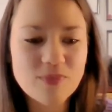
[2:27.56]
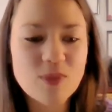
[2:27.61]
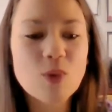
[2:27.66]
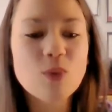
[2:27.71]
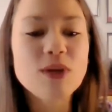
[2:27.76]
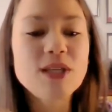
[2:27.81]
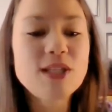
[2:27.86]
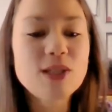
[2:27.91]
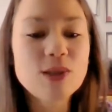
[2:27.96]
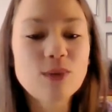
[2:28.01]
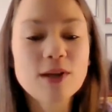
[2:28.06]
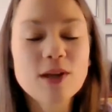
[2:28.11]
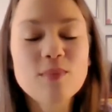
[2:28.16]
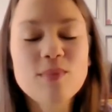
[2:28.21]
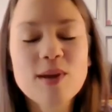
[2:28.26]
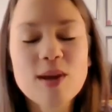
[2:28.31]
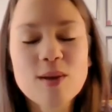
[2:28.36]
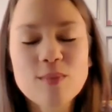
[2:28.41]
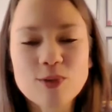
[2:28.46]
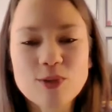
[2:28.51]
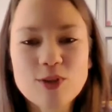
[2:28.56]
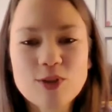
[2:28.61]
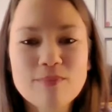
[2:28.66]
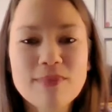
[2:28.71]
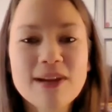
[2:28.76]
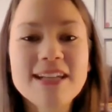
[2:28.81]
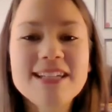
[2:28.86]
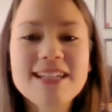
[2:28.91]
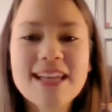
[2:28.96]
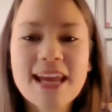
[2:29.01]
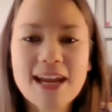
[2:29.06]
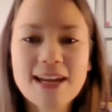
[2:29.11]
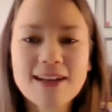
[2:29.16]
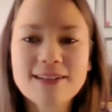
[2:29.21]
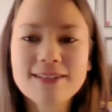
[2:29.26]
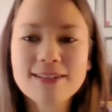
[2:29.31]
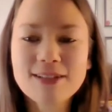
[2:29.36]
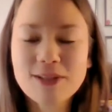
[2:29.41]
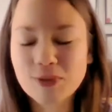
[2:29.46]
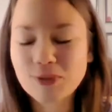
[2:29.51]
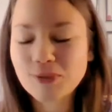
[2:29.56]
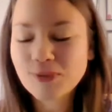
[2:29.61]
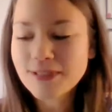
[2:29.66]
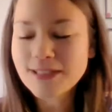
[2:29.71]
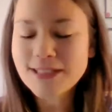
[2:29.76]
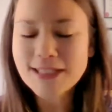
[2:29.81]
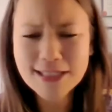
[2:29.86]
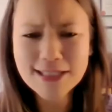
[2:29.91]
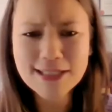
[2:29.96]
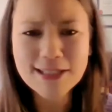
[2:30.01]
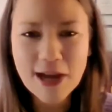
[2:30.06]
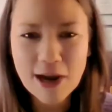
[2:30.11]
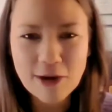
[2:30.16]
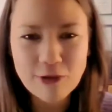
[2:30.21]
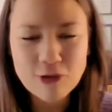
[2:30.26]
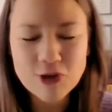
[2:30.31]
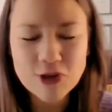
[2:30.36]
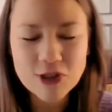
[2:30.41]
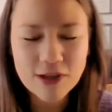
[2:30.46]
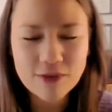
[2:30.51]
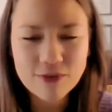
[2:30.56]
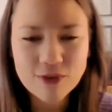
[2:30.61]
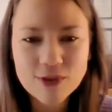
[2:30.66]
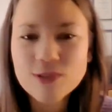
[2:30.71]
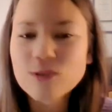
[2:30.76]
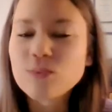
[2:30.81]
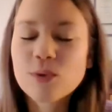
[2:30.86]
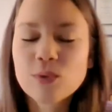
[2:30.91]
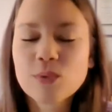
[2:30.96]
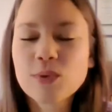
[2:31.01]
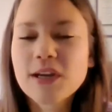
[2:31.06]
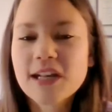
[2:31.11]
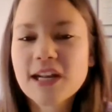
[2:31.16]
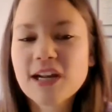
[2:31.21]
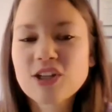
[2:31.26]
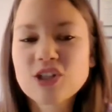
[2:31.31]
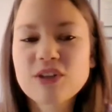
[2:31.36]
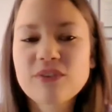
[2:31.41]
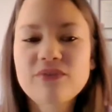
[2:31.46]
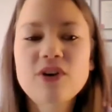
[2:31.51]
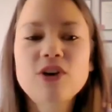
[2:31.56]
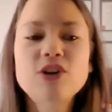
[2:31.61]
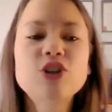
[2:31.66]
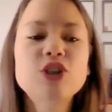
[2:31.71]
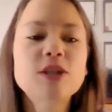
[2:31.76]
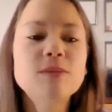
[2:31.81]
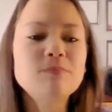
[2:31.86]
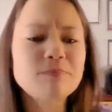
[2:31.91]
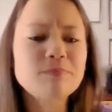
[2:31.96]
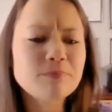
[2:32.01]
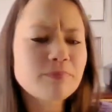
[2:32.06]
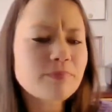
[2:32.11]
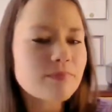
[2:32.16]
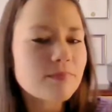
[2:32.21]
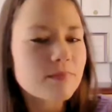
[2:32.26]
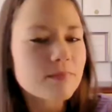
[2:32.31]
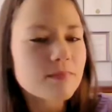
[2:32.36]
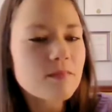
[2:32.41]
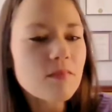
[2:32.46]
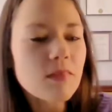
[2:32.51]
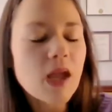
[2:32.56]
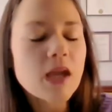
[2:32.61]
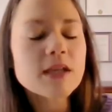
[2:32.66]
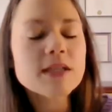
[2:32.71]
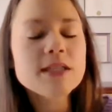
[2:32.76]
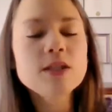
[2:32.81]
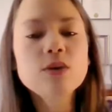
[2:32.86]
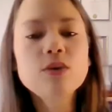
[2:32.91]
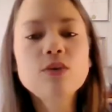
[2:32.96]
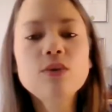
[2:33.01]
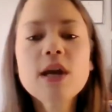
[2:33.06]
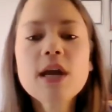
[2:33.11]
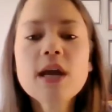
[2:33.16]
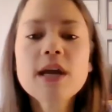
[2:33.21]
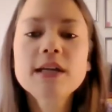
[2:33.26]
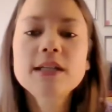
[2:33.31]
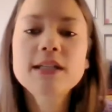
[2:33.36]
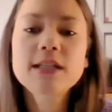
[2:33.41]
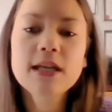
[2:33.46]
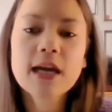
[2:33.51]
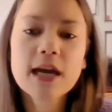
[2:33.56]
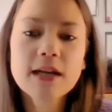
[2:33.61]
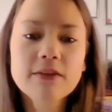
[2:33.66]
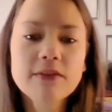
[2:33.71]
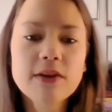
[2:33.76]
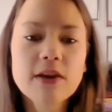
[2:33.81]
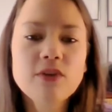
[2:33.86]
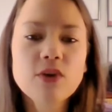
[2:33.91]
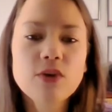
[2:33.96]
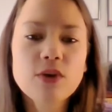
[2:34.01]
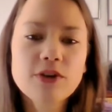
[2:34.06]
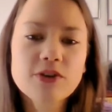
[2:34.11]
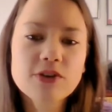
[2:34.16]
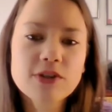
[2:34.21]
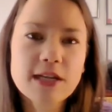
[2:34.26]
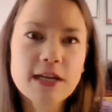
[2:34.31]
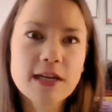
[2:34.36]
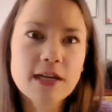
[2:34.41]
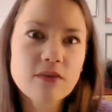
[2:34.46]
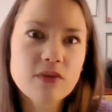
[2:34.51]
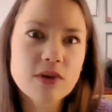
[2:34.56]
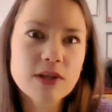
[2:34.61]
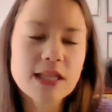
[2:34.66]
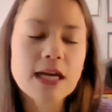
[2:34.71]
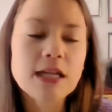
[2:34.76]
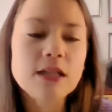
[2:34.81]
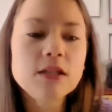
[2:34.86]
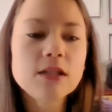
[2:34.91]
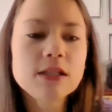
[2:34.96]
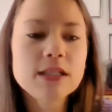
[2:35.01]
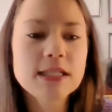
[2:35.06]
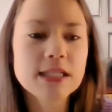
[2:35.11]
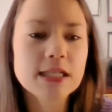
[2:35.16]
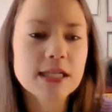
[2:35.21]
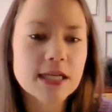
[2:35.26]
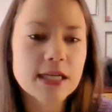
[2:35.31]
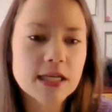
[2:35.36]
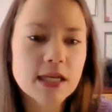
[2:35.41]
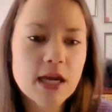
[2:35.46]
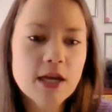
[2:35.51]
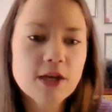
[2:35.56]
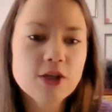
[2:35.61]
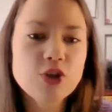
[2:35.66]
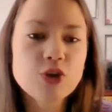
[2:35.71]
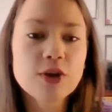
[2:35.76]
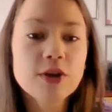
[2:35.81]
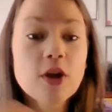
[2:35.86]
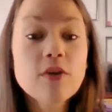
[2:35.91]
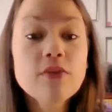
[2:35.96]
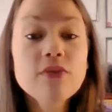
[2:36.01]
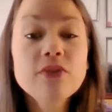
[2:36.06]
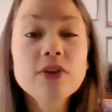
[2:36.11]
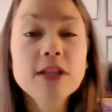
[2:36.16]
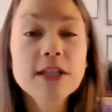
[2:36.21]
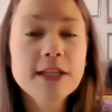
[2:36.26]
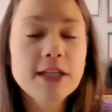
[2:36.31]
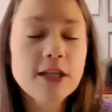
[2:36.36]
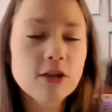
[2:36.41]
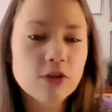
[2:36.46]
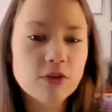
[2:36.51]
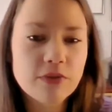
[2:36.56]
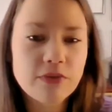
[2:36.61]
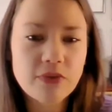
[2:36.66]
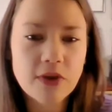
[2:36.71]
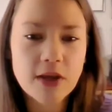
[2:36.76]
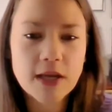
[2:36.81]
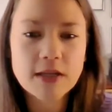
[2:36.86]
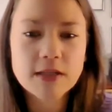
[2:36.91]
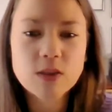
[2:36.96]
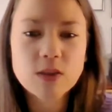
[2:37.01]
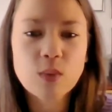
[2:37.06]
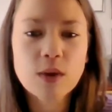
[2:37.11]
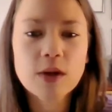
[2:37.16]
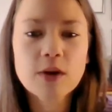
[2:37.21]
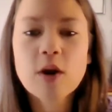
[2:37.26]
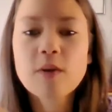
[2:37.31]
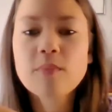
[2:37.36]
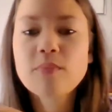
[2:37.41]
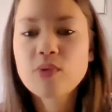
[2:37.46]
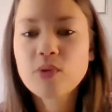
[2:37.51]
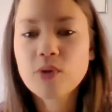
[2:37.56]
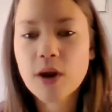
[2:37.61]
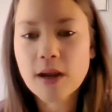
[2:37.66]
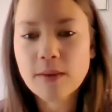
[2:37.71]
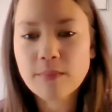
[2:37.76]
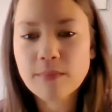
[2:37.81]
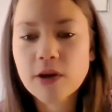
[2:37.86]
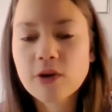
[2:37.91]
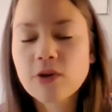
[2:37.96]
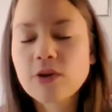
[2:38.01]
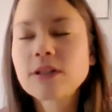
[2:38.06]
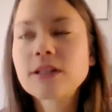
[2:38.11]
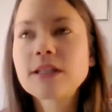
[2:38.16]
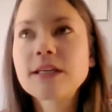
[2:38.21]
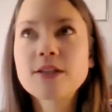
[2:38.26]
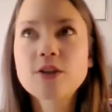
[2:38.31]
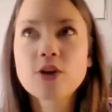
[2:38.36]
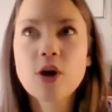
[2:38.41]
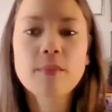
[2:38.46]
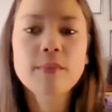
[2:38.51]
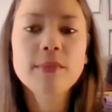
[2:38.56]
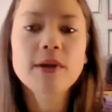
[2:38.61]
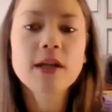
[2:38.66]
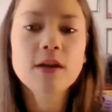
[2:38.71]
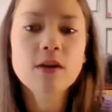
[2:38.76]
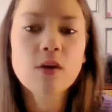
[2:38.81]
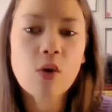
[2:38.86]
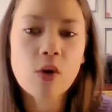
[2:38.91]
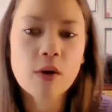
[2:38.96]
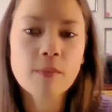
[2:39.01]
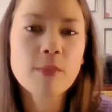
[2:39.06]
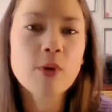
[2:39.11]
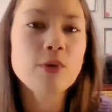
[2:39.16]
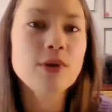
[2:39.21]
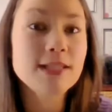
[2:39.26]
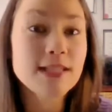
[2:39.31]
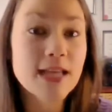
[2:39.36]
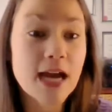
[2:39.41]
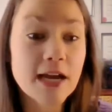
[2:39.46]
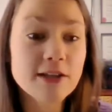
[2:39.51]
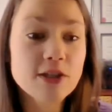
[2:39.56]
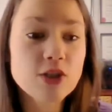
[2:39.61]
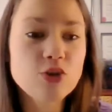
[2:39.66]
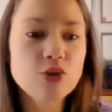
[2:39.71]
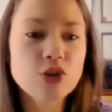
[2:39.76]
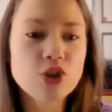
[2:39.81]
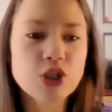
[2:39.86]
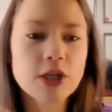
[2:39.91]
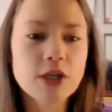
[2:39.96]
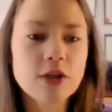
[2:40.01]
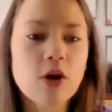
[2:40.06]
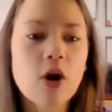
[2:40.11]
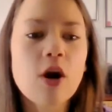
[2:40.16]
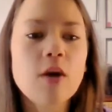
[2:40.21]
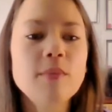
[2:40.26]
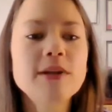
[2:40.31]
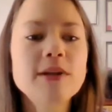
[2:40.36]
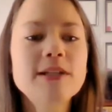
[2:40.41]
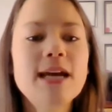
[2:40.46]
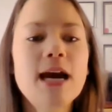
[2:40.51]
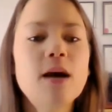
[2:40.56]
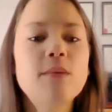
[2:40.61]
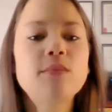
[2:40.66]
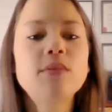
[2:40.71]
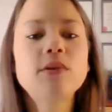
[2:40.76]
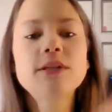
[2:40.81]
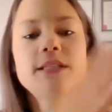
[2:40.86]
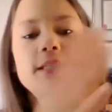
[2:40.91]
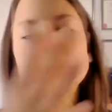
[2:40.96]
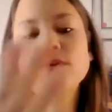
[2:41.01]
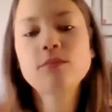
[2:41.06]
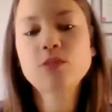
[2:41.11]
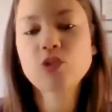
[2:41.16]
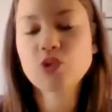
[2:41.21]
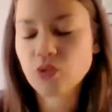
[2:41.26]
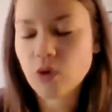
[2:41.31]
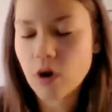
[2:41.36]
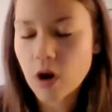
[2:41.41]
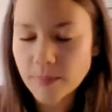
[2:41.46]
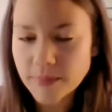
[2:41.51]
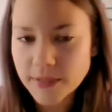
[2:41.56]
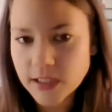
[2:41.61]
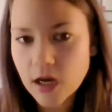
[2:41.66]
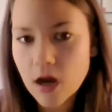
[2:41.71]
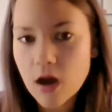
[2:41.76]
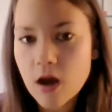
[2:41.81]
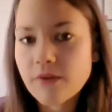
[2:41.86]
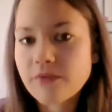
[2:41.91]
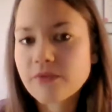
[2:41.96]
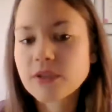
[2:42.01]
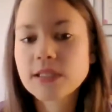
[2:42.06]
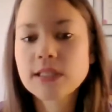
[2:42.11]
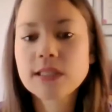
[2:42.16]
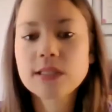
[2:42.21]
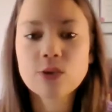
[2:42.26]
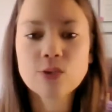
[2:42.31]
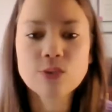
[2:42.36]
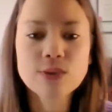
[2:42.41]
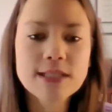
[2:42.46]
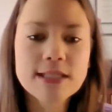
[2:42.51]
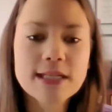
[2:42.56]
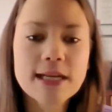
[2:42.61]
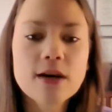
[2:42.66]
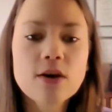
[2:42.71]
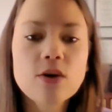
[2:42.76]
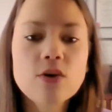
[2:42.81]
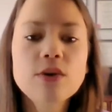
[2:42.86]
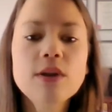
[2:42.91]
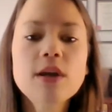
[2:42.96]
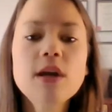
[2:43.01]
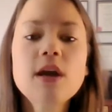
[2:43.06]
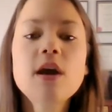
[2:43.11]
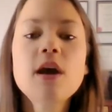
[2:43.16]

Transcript: we still want to be able to maintain, decent energy levels where we can actually function. So, to kind of give you an understanding of what that looks like, during our follicular phase, where our primarily dominant hormone is estrogen, our metabolism drops off and slows down.